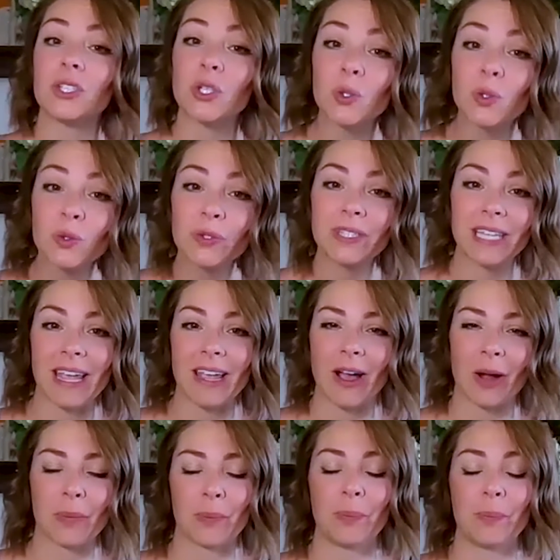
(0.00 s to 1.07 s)
Tuesday
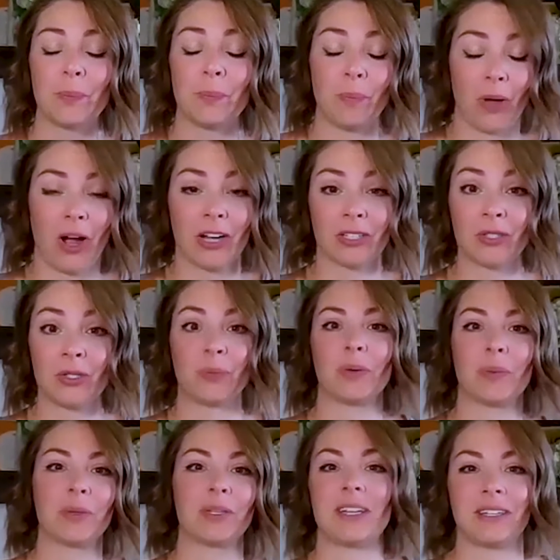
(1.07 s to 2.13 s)
our super
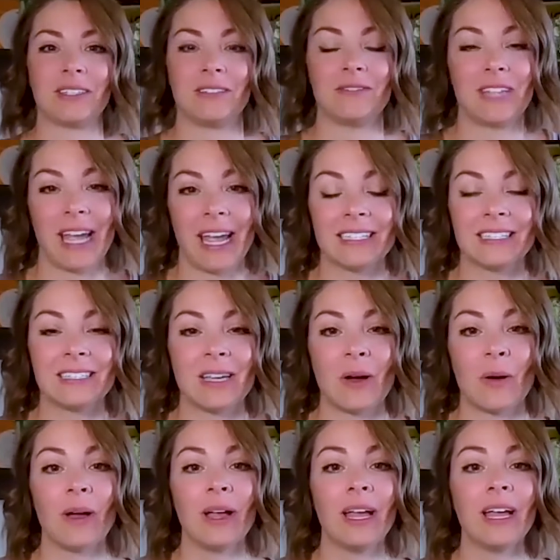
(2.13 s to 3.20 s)
productive day.
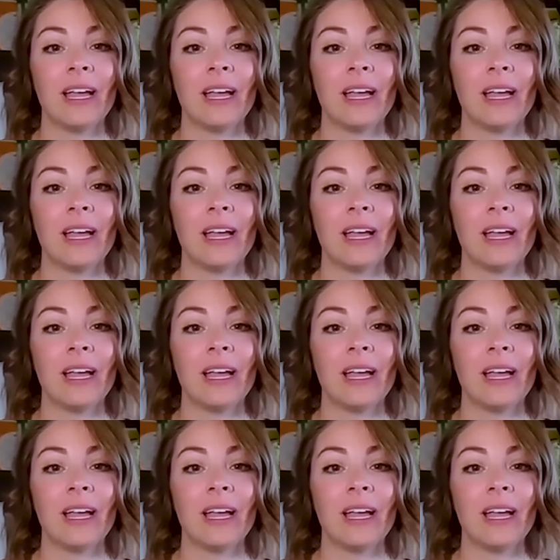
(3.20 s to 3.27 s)
So